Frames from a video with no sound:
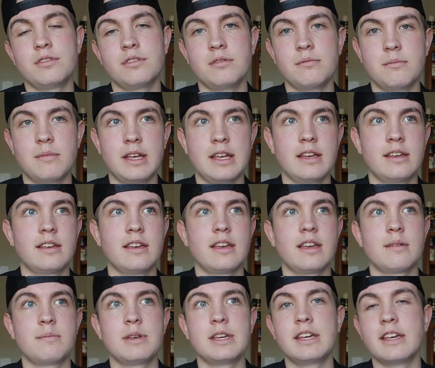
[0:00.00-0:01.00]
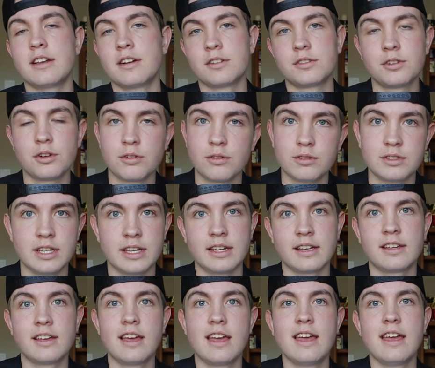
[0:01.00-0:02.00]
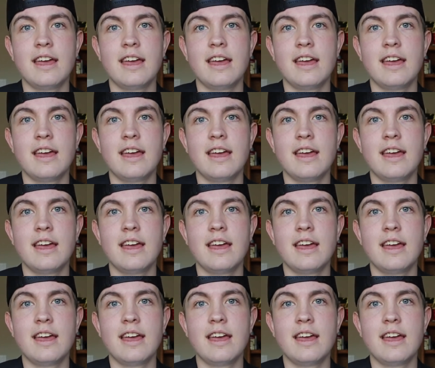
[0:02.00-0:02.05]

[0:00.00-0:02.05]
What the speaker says: to make a beginner turtle tank,